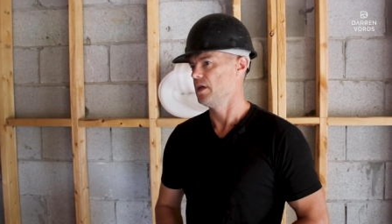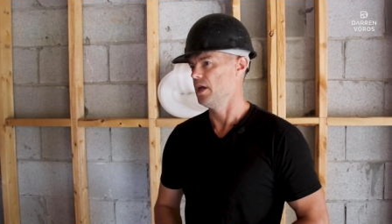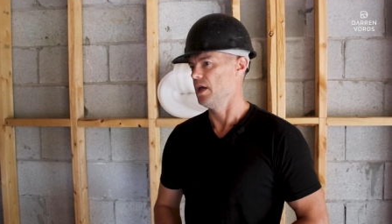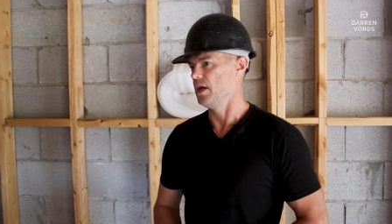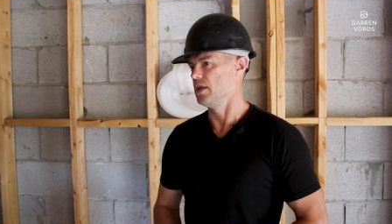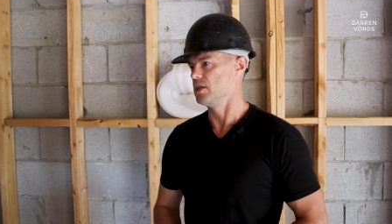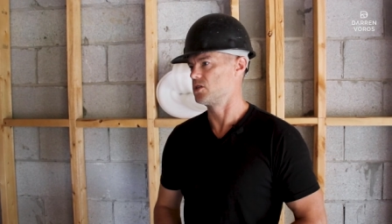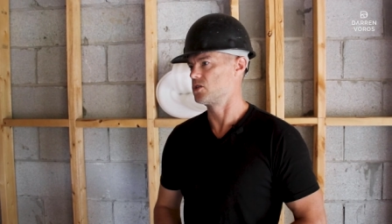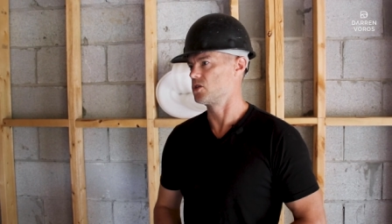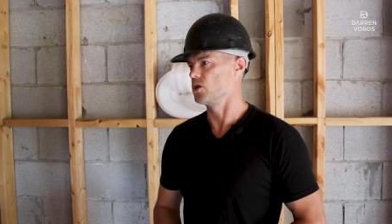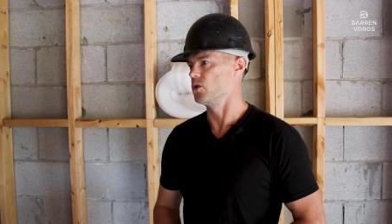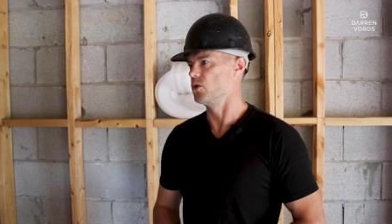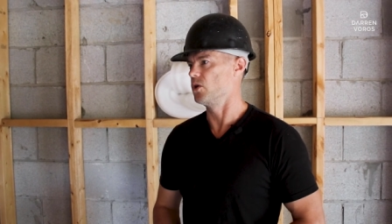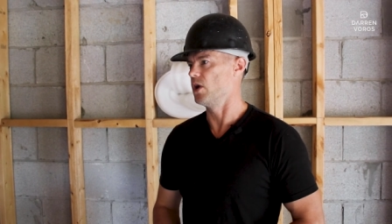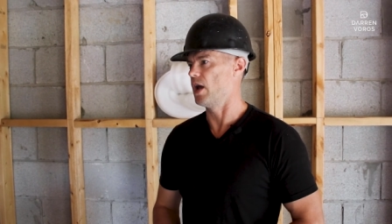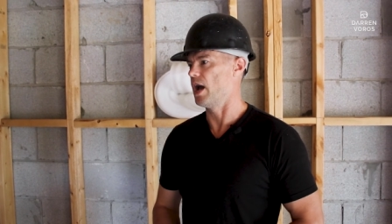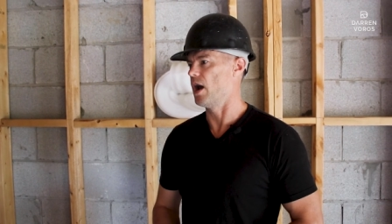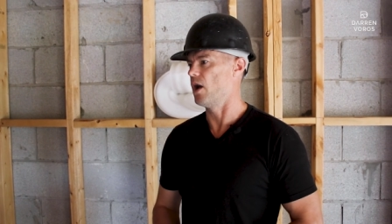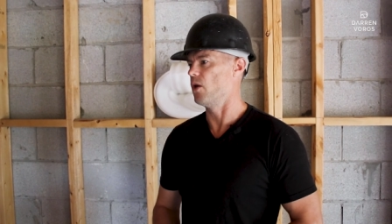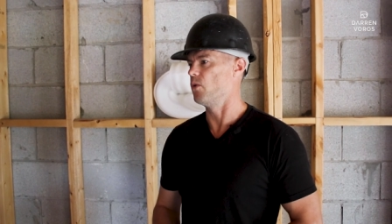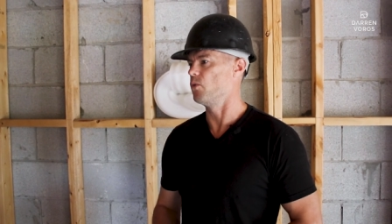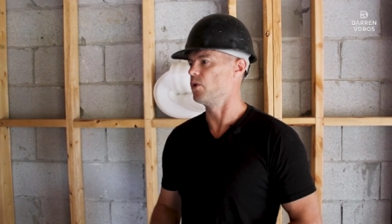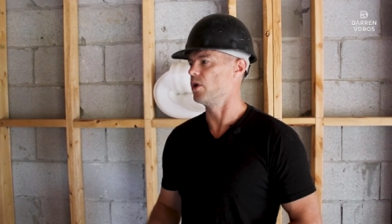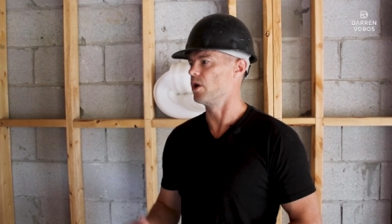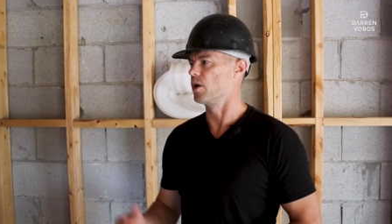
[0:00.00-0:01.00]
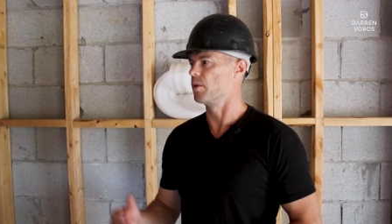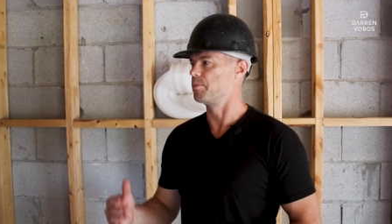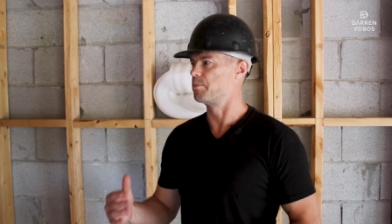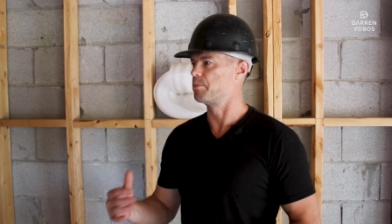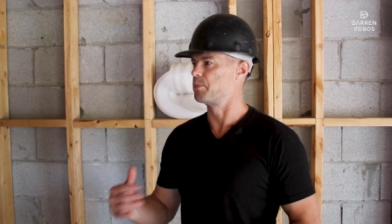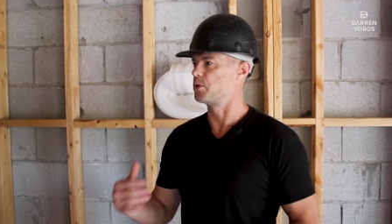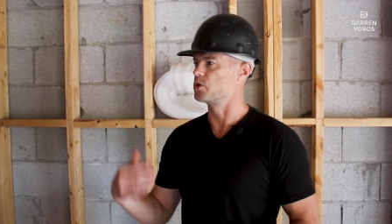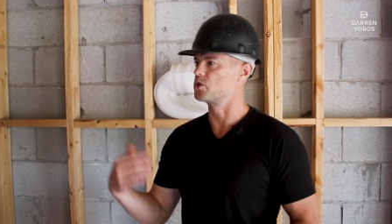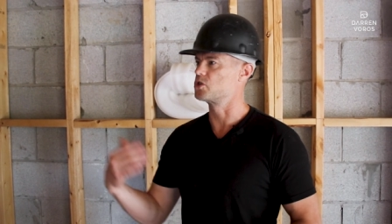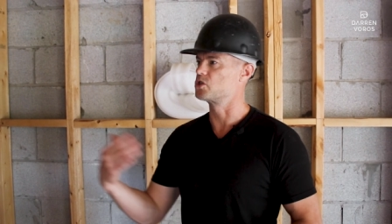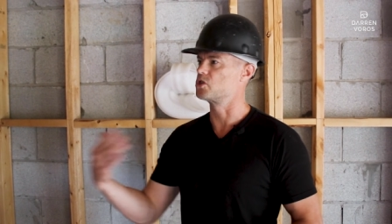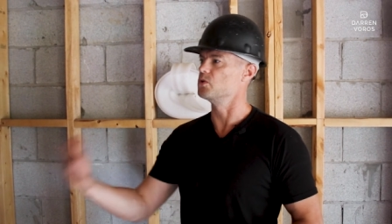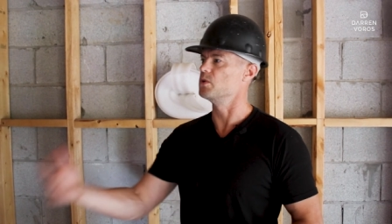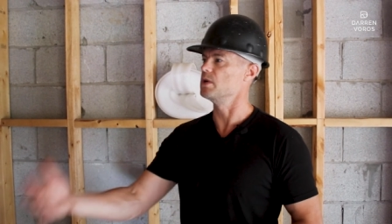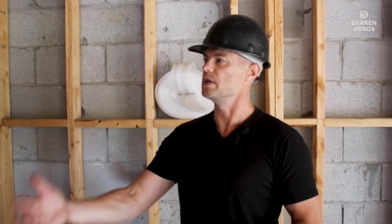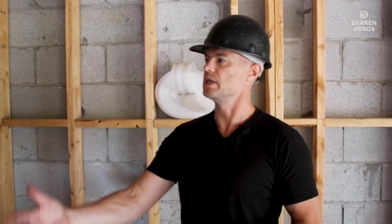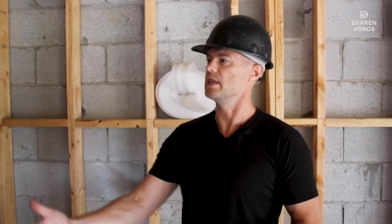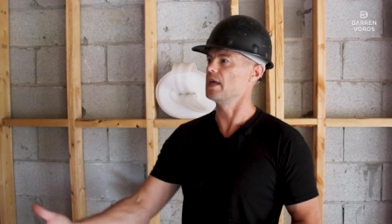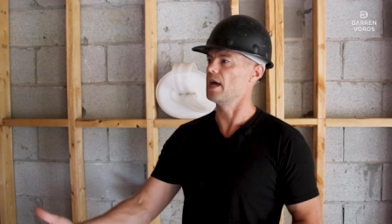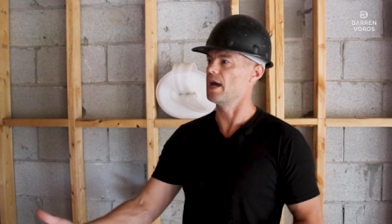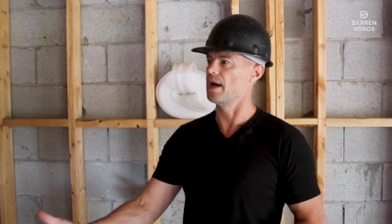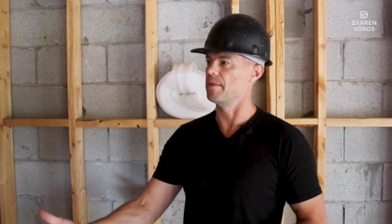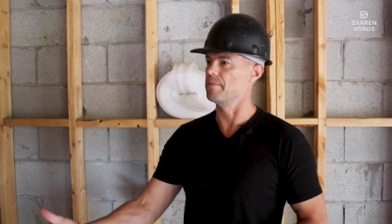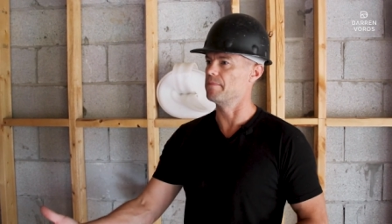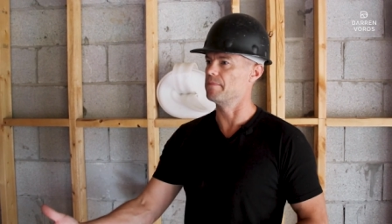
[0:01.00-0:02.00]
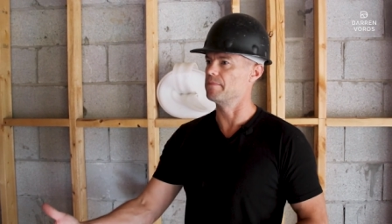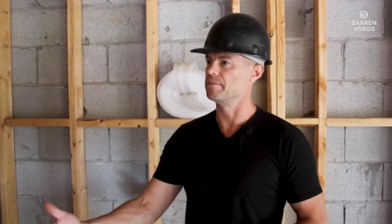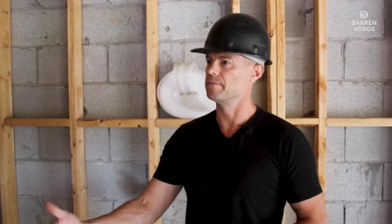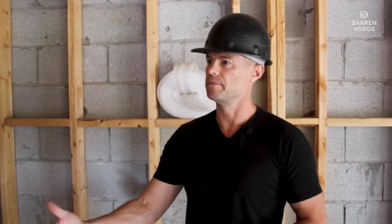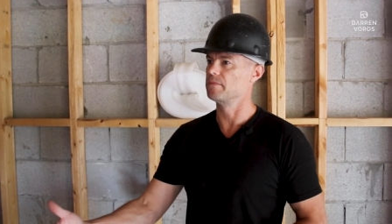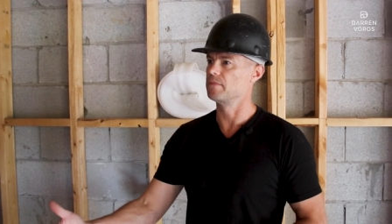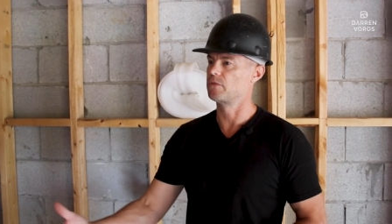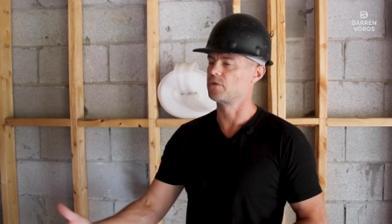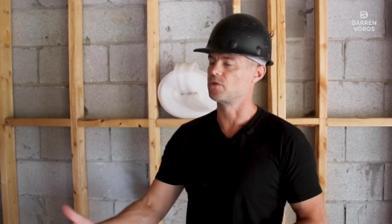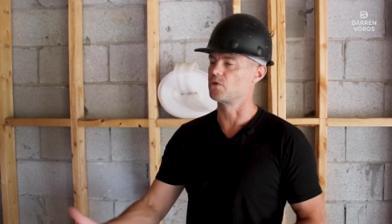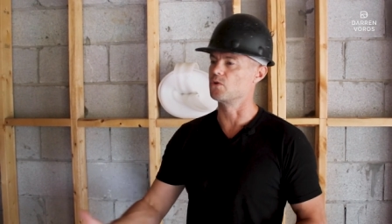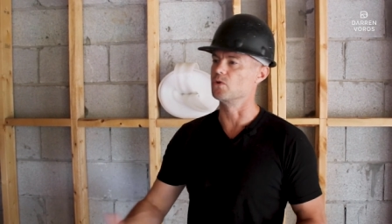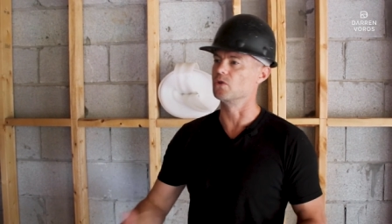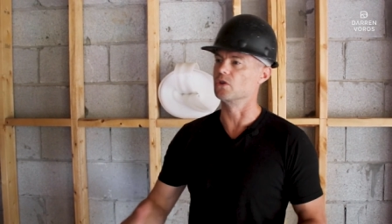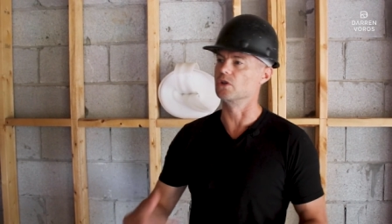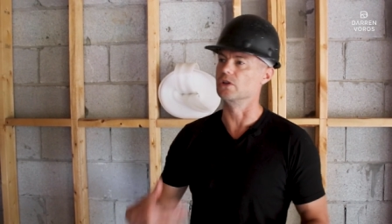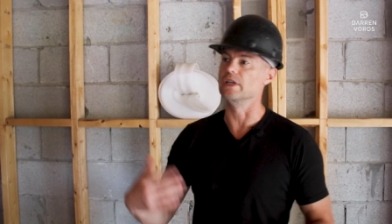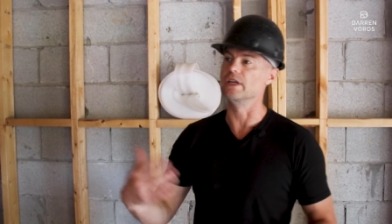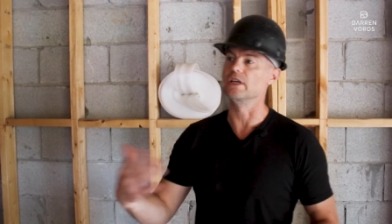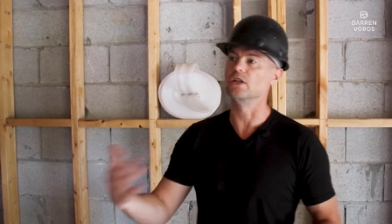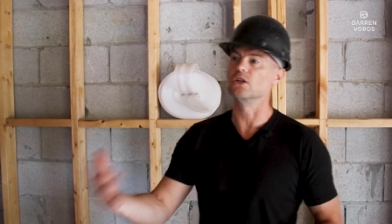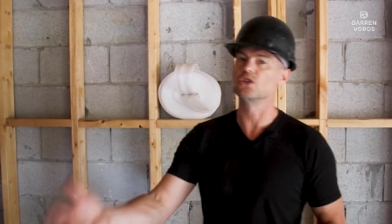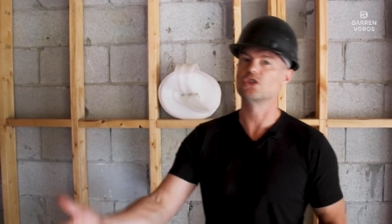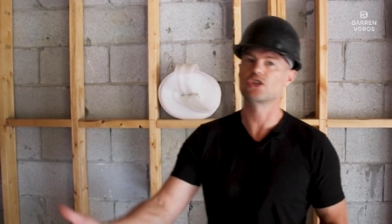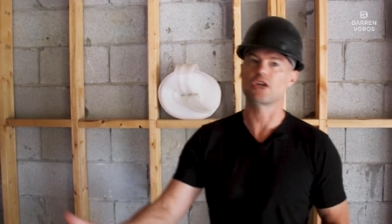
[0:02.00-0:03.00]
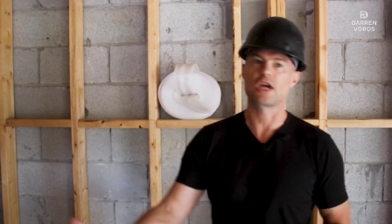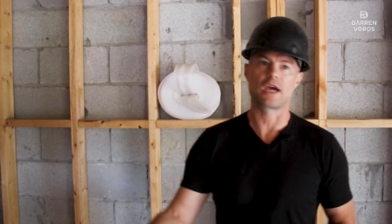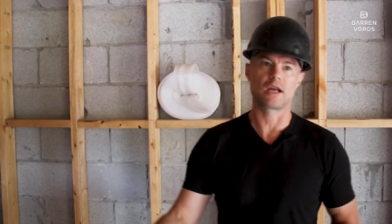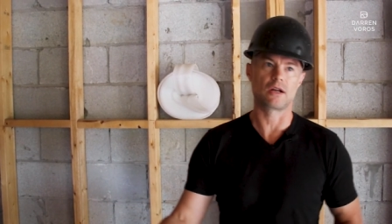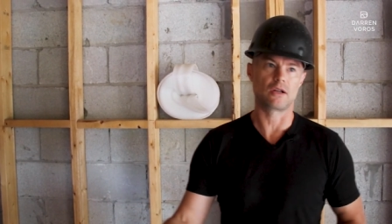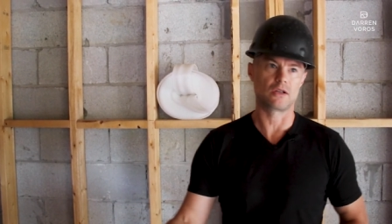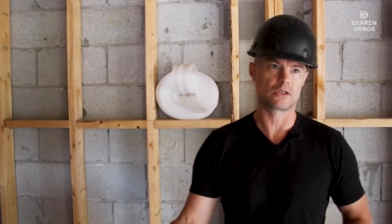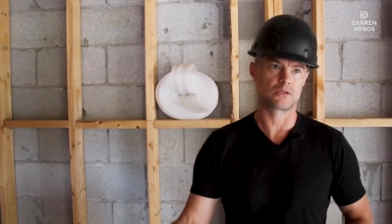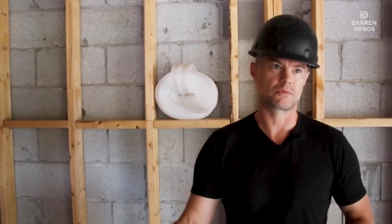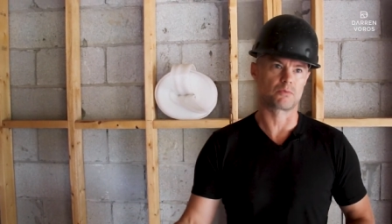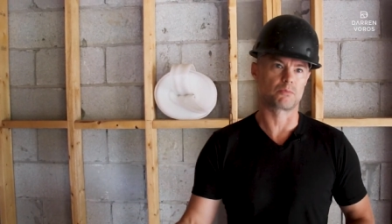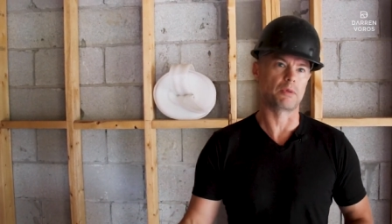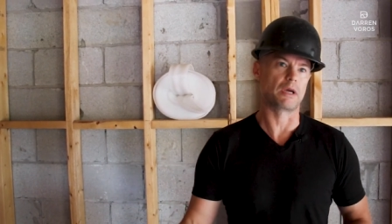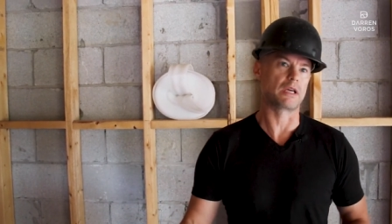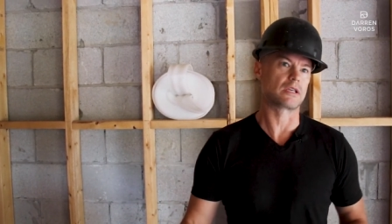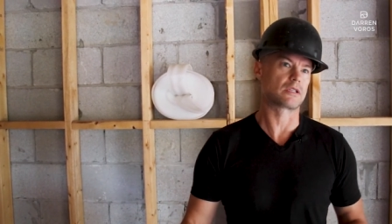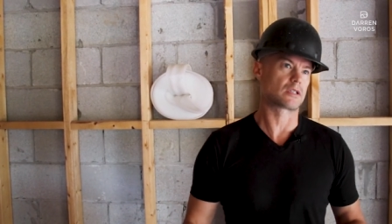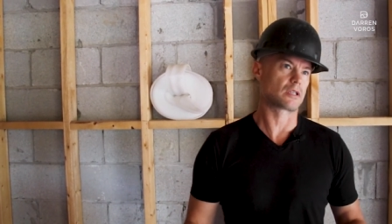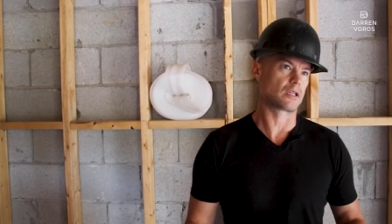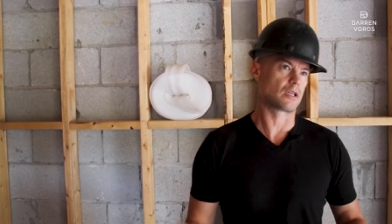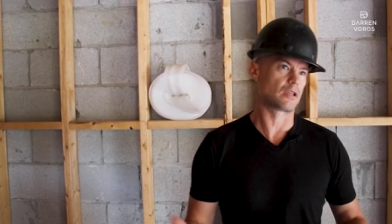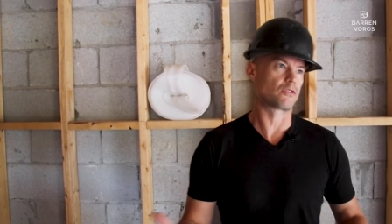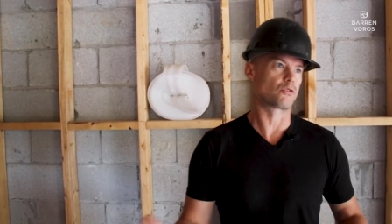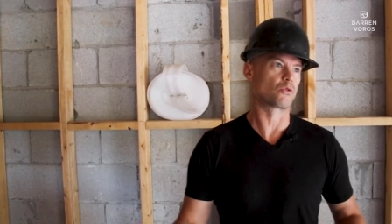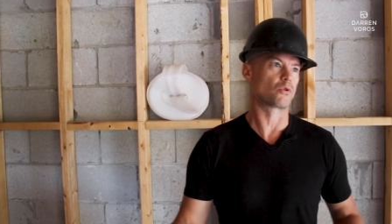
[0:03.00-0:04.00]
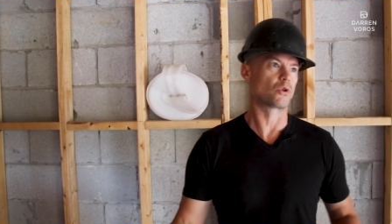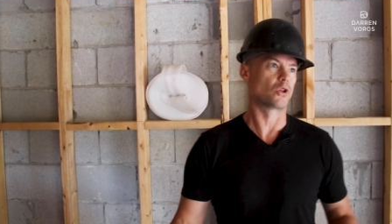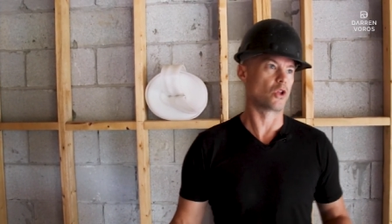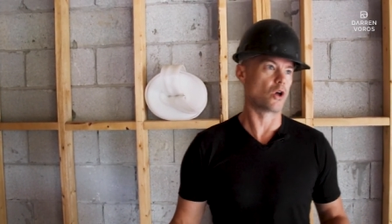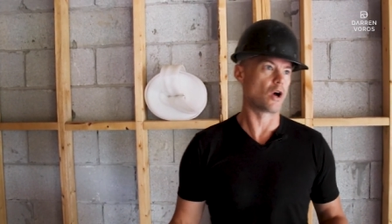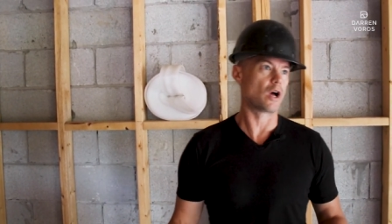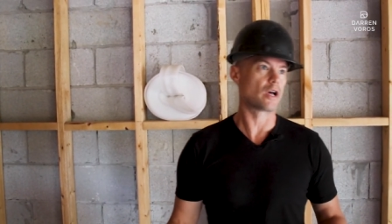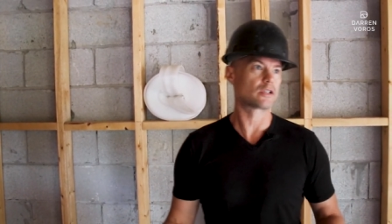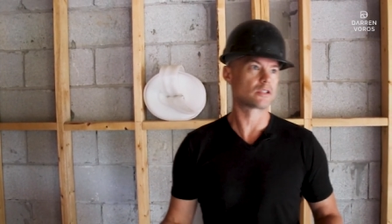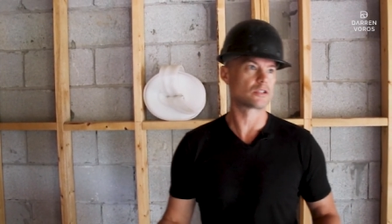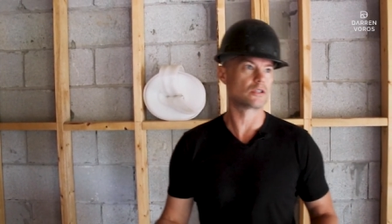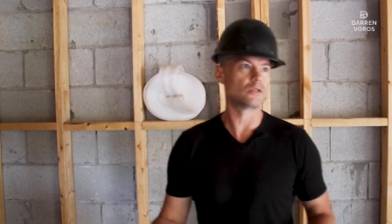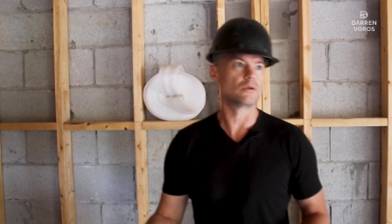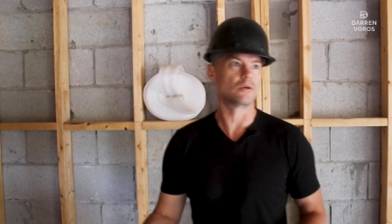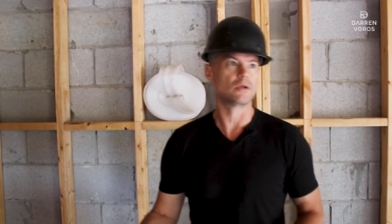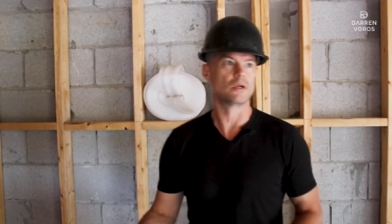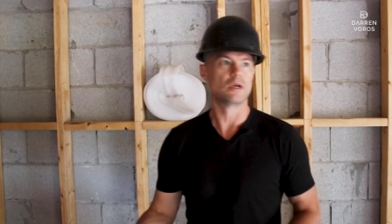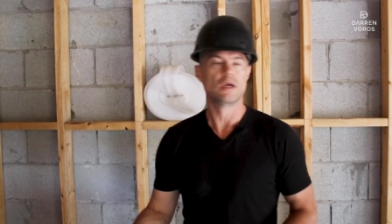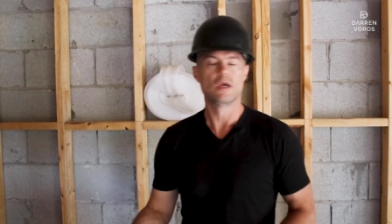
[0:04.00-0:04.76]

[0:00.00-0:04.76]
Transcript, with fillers: And so now we're pursuing them through the legal channels, basically through a lawsuit.